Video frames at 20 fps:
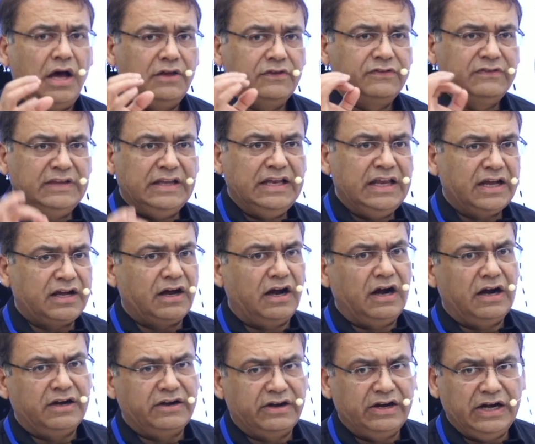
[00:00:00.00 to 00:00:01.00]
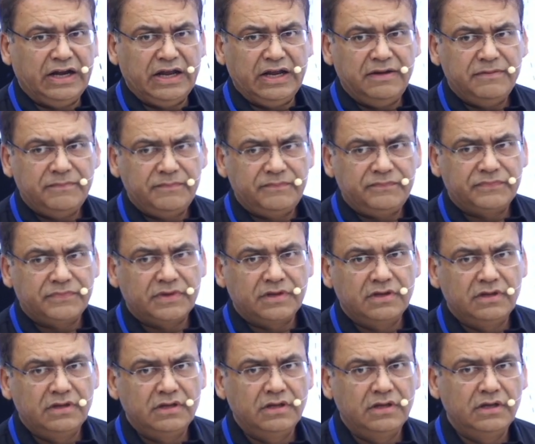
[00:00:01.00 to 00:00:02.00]
Celiac artery,
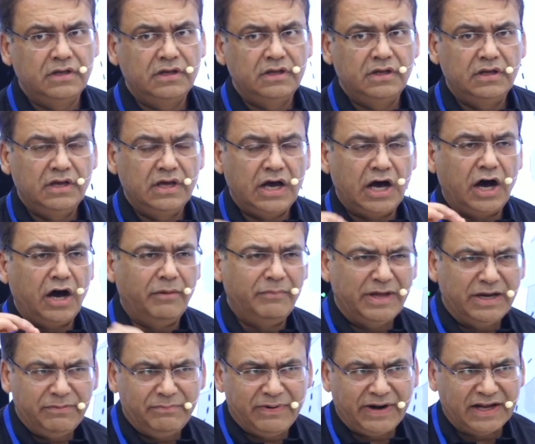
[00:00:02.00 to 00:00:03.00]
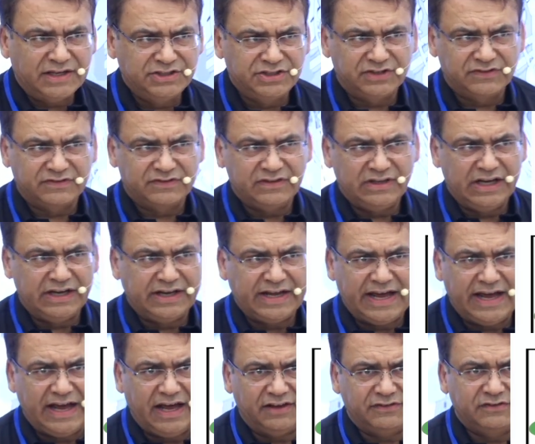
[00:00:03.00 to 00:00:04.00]
how many branches it
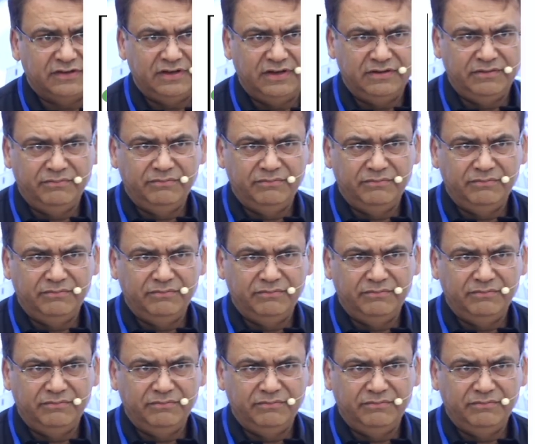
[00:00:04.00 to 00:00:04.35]
has?